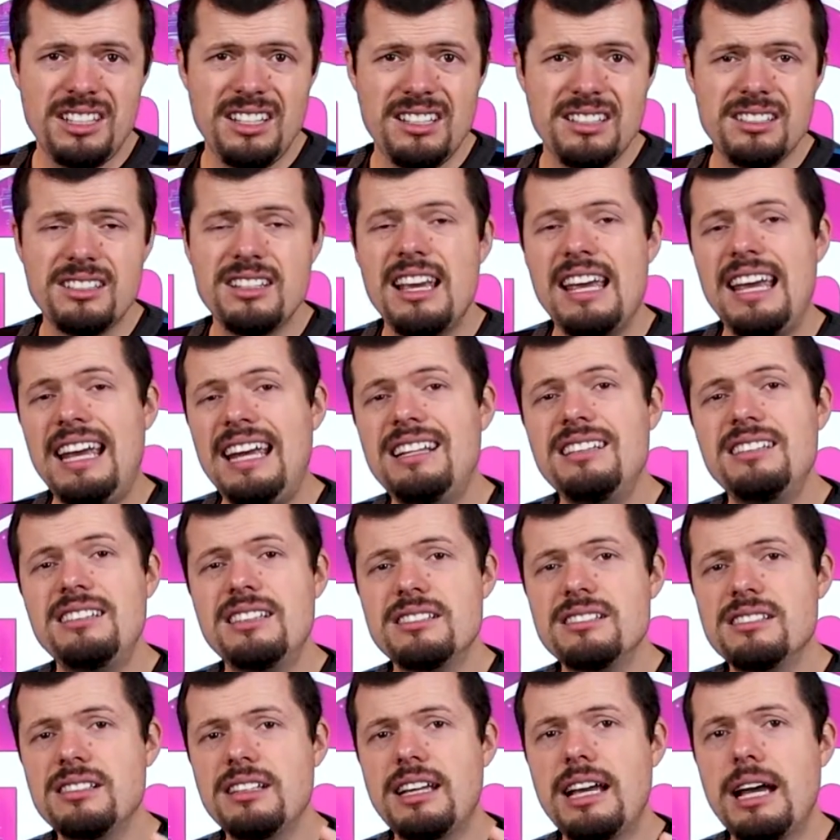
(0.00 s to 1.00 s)
is, it
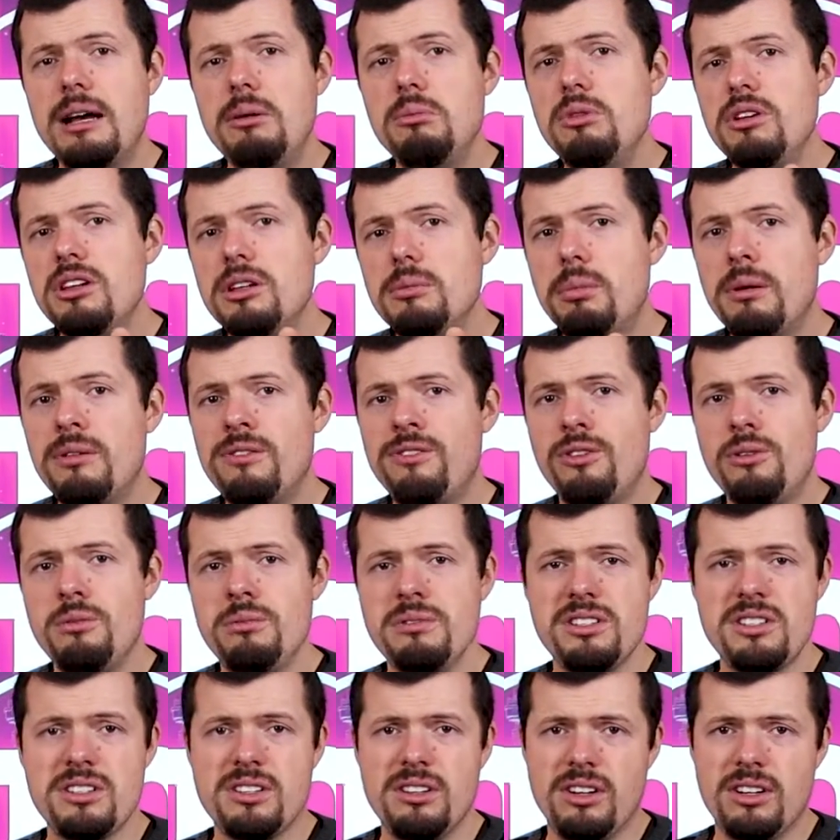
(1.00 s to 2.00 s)
doesn't come with a
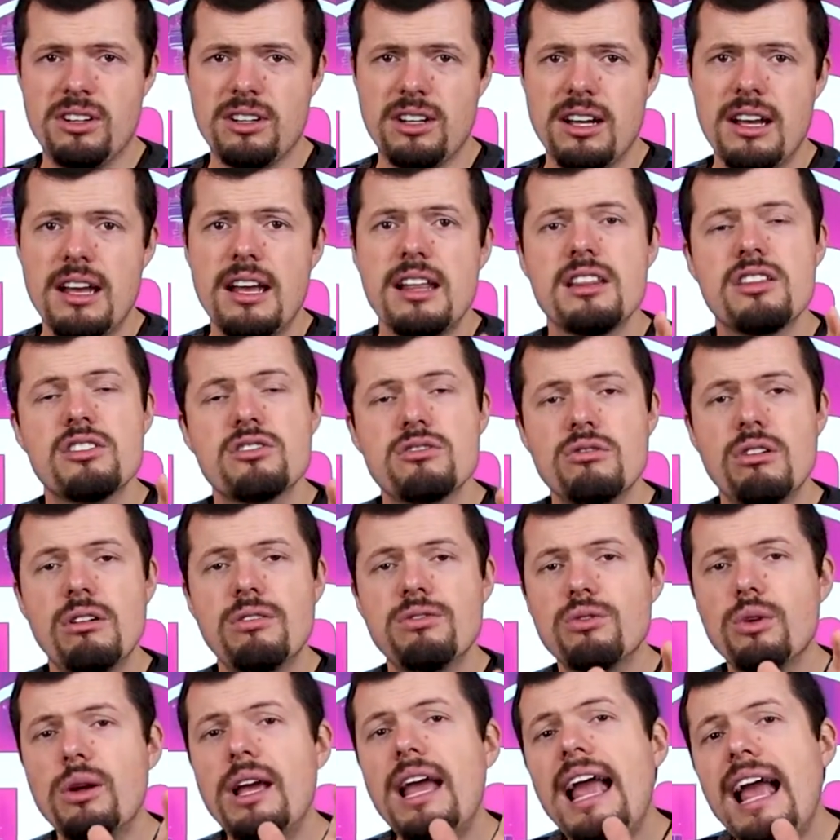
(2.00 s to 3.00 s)
performance knock. The
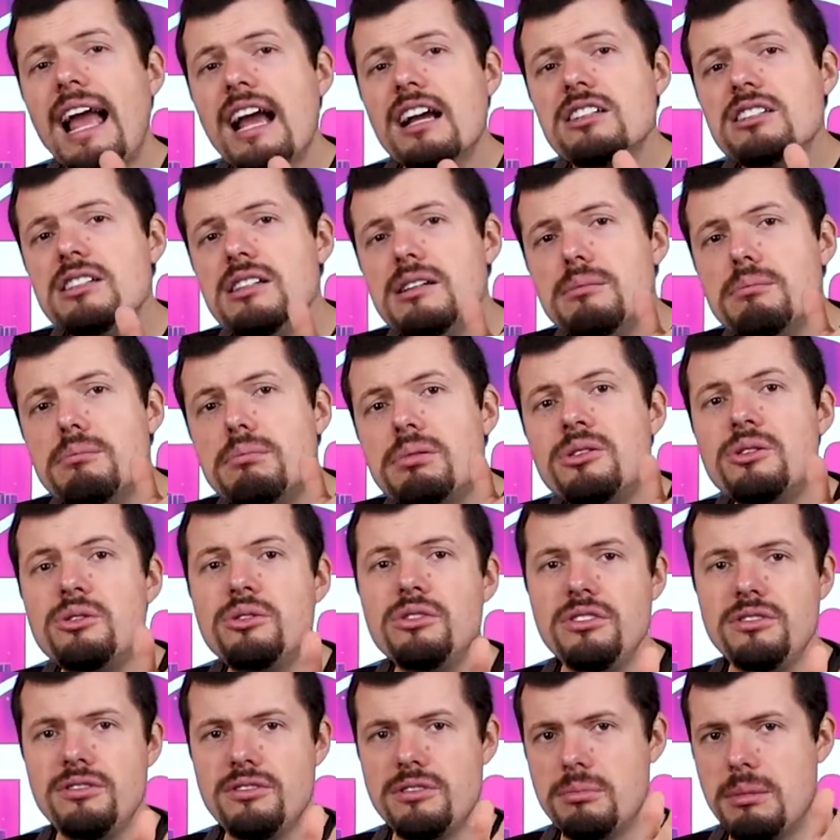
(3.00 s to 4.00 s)
software actually
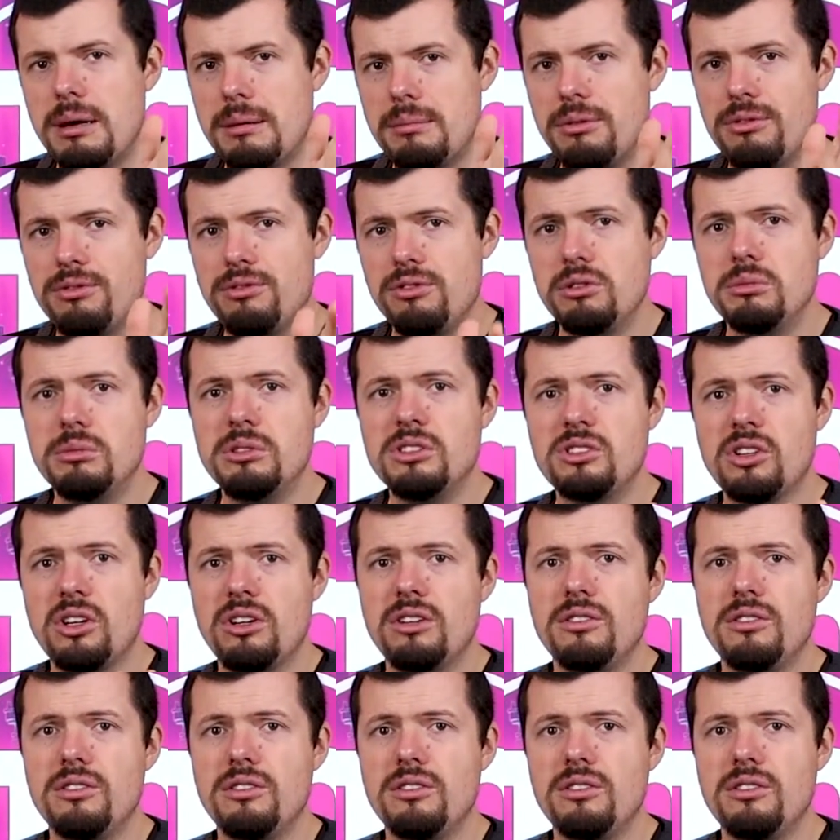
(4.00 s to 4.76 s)
improved my performance